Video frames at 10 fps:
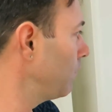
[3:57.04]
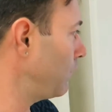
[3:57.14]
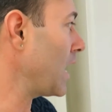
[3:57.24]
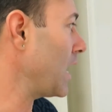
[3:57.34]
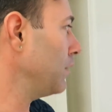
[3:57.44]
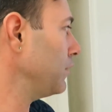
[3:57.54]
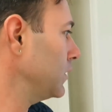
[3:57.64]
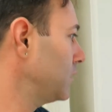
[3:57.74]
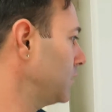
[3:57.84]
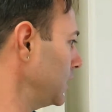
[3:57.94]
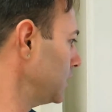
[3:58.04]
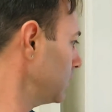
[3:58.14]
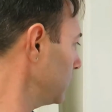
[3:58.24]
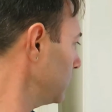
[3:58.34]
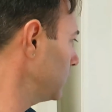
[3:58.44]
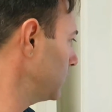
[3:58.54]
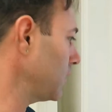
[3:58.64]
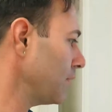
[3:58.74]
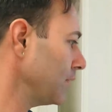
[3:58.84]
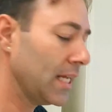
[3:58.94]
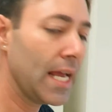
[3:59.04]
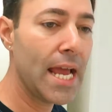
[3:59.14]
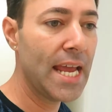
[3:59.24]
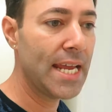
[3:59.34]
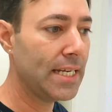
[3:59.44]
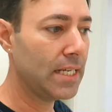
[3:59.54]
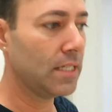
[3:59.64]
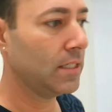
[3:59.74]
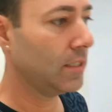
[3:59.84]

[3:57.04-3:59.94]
5, 6, 7, 8.